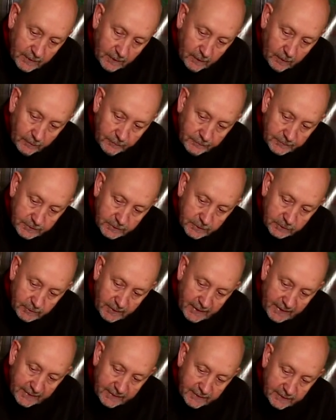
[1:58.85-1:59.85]
on the
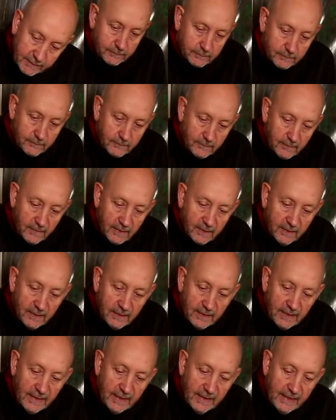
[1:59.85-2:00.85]
track.
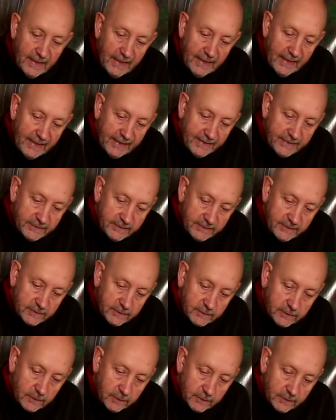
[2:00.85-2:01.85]
And
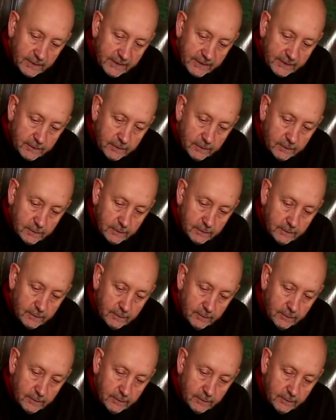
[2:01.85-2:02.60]
it's got the little